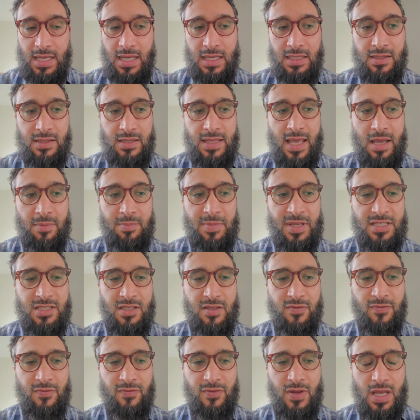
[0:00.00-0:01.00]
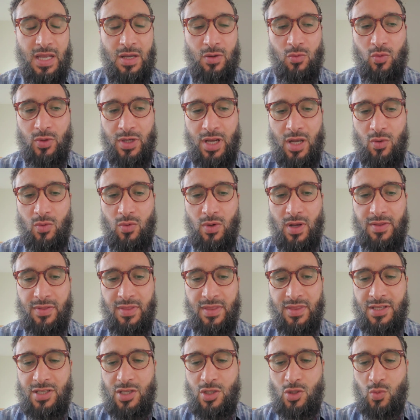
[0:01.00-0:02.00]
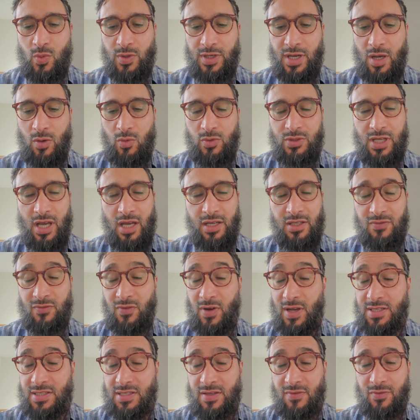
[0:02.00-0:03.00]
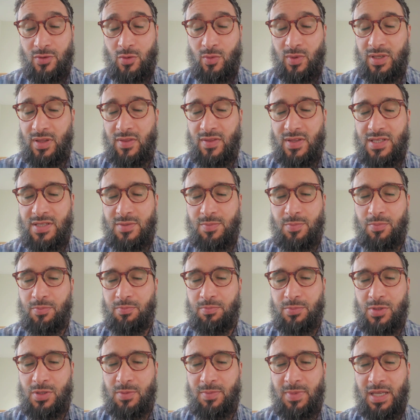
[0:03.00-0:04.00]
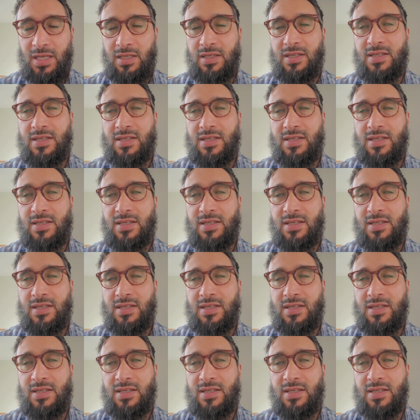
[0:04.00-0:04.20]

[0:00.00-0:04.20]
And that means if what I, and this is what I would advise everyone, and this is to me